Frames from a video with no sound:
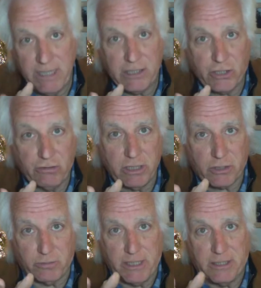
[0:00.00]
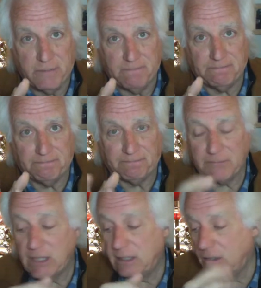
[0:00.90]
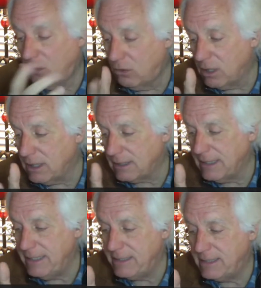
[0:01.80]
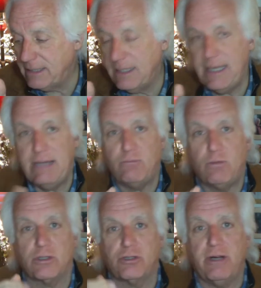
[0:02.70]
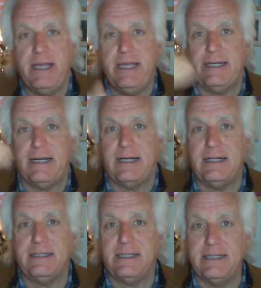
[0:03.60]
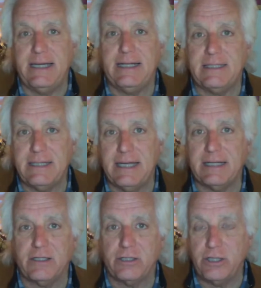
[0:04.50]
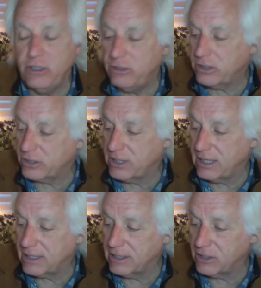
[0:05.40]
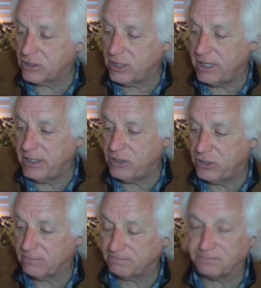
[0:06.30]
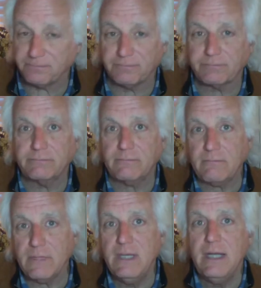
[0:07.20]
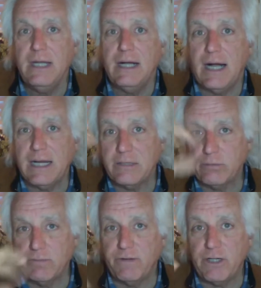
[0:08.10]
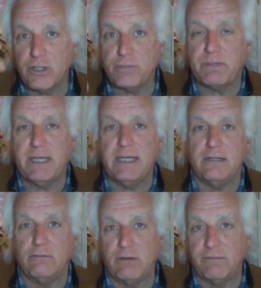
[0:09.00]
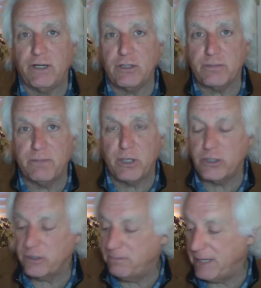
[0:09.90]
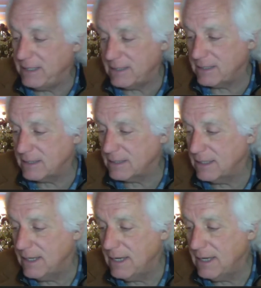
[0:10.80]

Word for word: be a short squeeze, or at least it will trade on a NASDAQ or New York Stock Exchange on a reverse split, reverse merger basis.